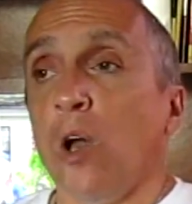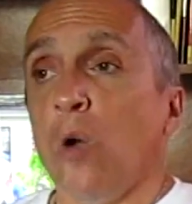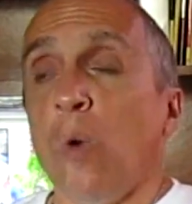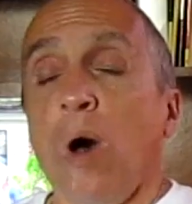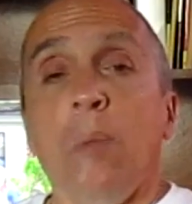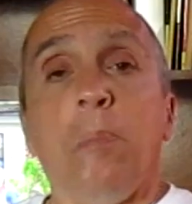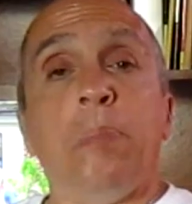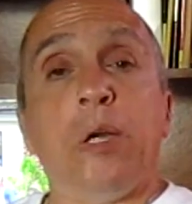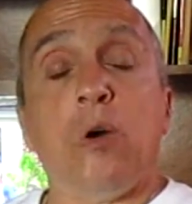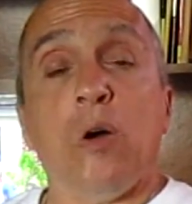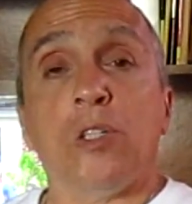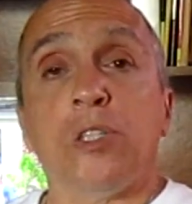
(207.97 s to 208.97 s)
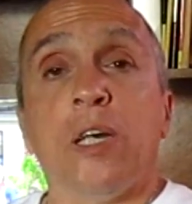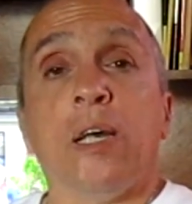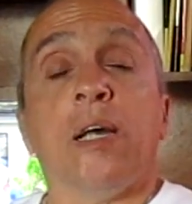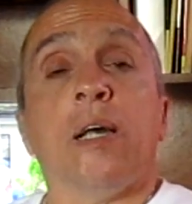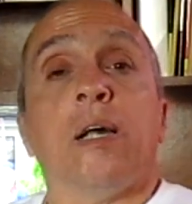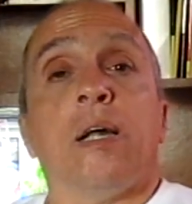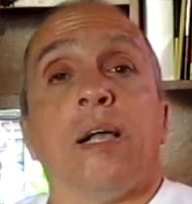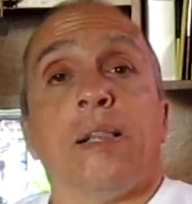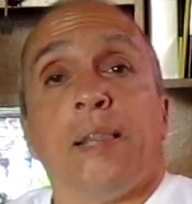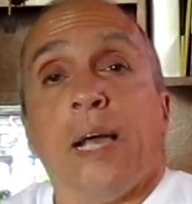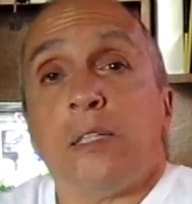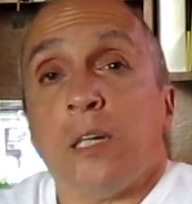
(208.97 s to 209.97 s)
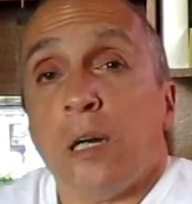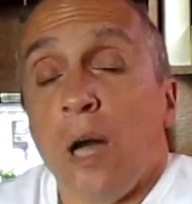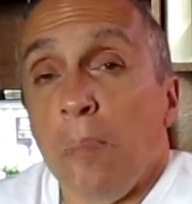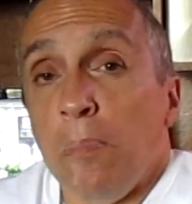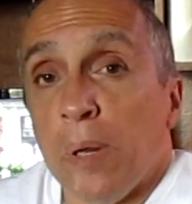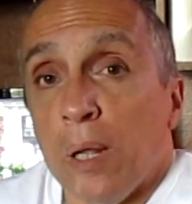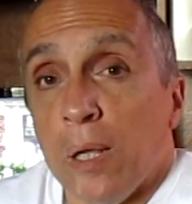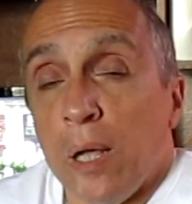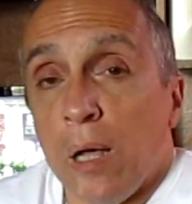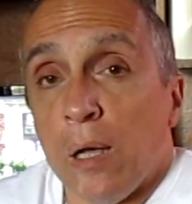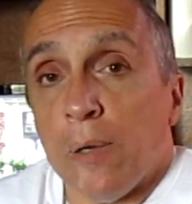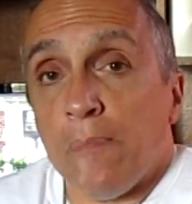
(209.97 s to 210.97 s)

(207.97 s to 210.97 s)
Well, because there's a couple of